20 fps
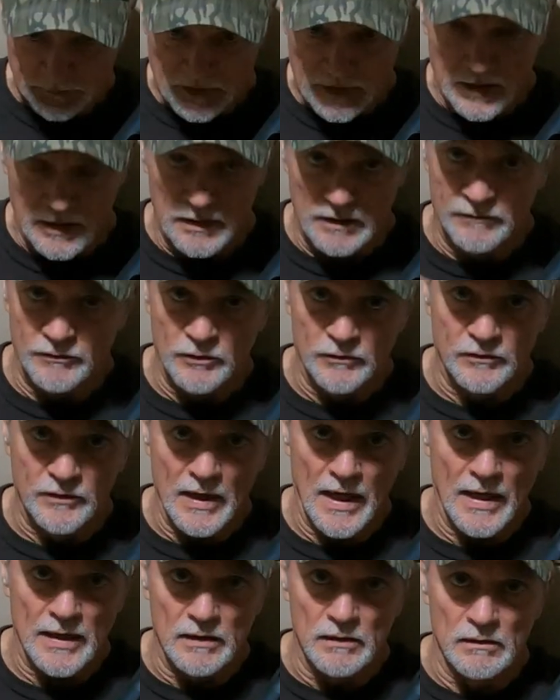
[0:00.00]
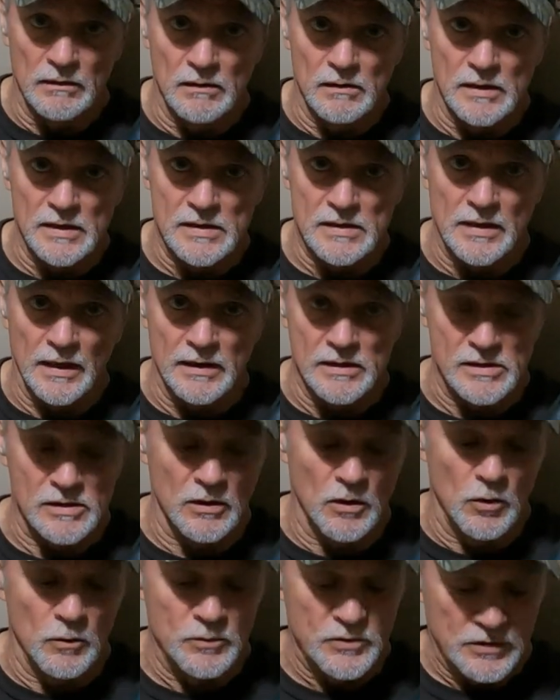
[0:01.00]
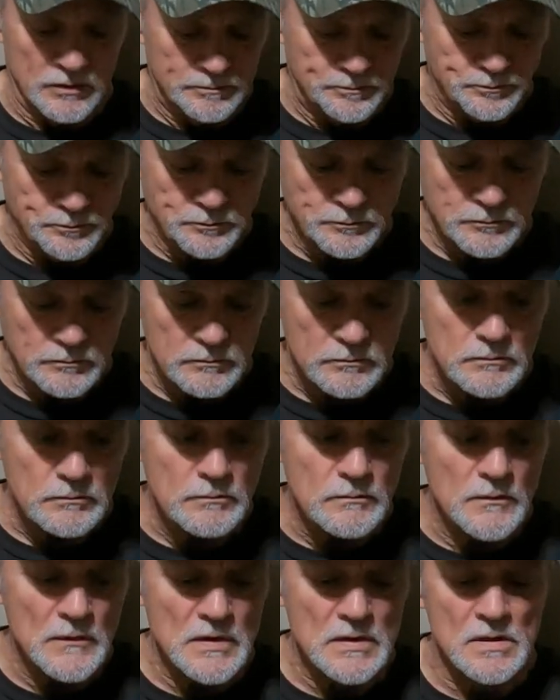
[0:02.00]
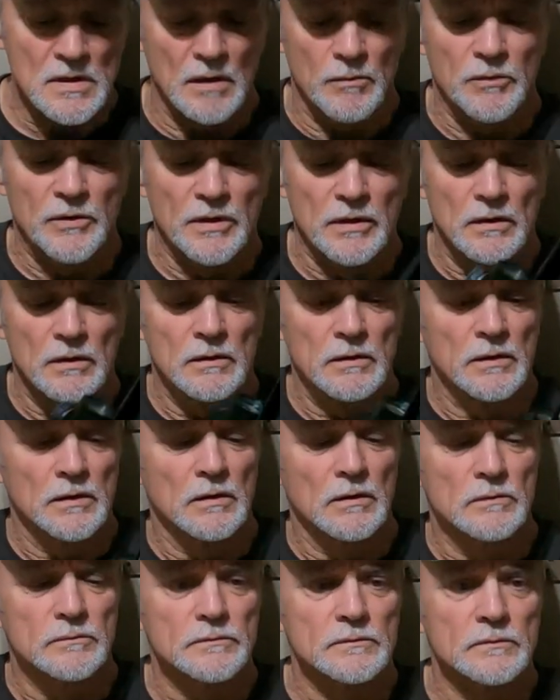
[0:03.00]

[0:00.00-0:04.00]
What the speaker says: on if you've got these kind of scopes. Something to, you know,